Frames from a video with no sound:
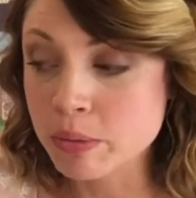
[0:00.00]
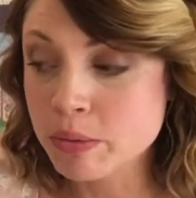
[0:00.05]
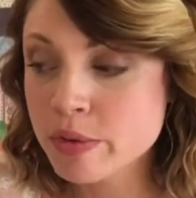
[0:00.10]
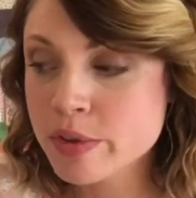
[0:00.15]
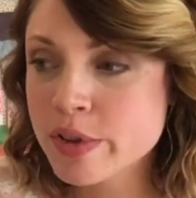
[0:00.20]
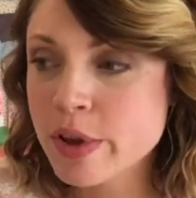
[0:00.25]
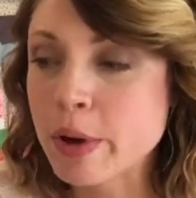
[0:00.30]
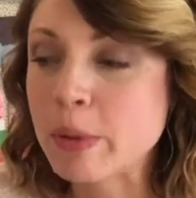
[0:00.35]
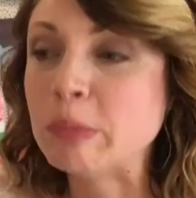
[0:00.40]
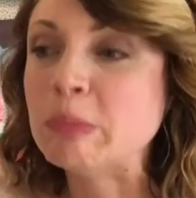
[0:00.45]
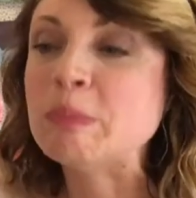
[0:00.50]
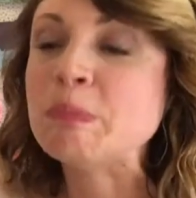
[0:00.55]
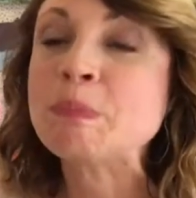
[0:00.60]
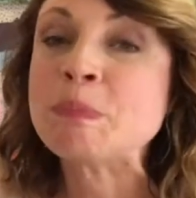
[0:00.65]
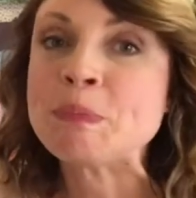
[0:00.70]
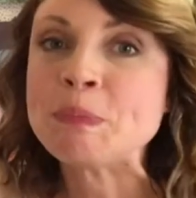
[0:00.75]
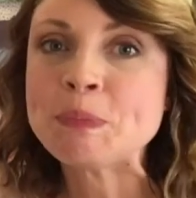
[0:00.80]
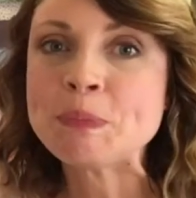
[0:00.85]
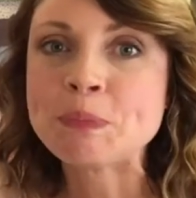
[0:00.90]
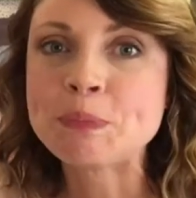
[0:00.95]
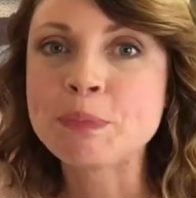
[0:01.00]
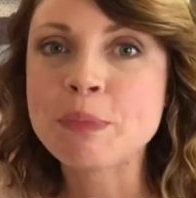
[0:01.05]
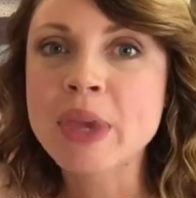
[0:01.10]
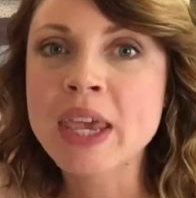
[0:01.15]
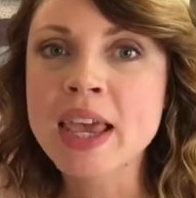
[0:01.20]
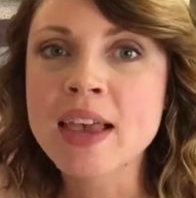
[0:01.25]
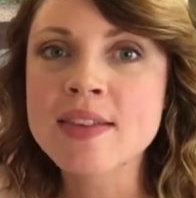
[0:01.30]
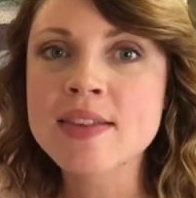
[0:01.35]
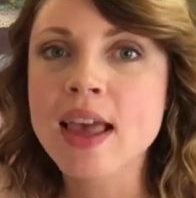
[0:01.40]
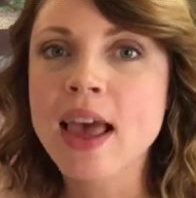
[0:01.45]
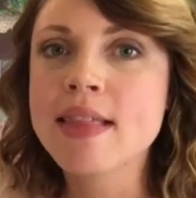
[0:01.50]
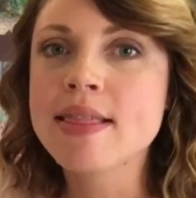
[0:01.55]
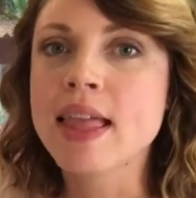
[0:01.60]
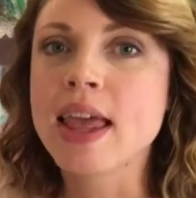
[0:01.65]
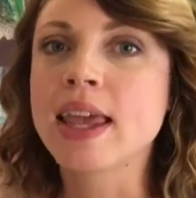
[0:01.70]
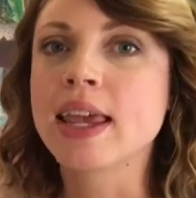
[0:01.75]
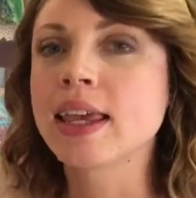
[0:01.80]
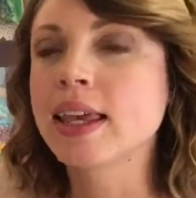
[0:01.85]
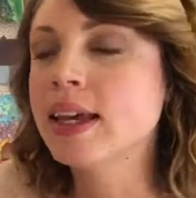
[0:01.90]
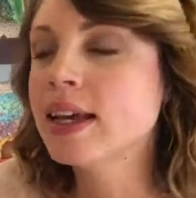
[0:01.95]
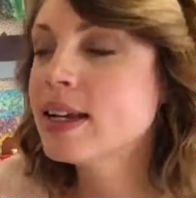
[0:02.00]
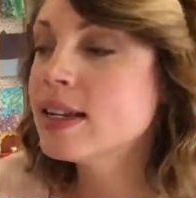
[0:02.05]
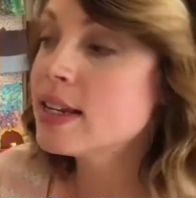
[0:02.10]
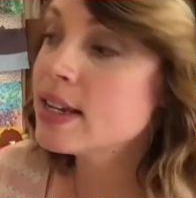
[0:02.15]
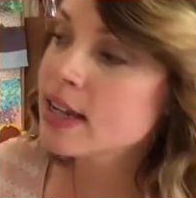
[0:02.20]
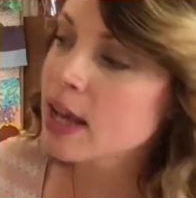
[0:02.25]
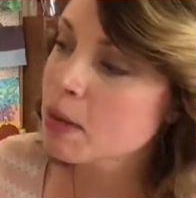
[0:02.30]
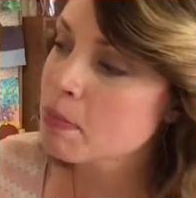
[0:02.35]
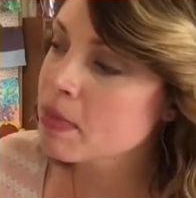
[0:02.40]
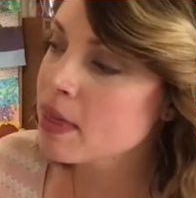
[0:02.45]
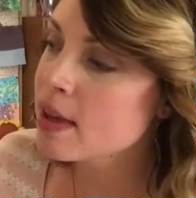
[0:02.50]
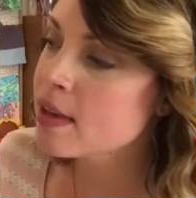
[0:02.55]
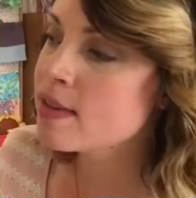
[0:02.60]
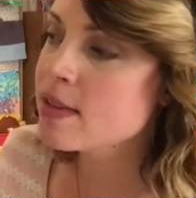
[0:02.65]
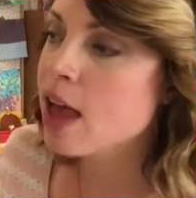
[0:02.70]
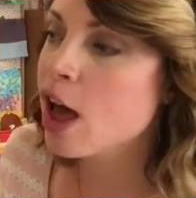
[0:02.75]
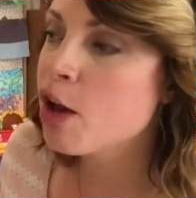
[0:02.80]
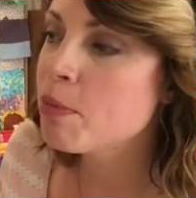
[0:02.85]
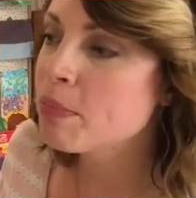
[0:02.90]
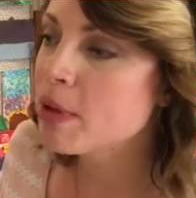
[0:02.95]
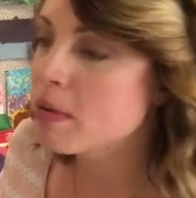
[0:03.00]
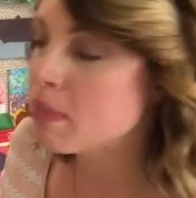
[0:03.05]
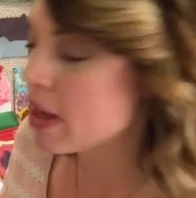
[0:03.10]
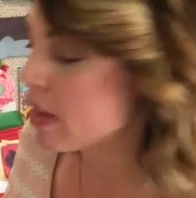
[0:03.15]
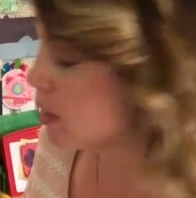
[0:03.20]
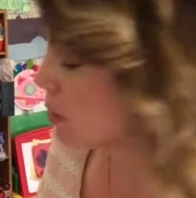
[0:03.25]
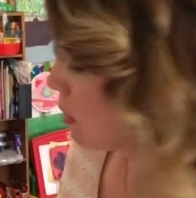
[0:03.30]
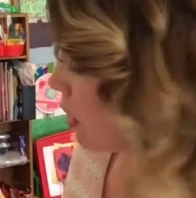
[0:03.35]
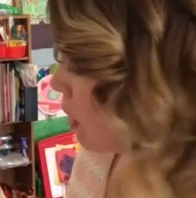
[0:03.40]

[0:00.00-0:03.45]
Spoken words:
So because I like to type things up and make them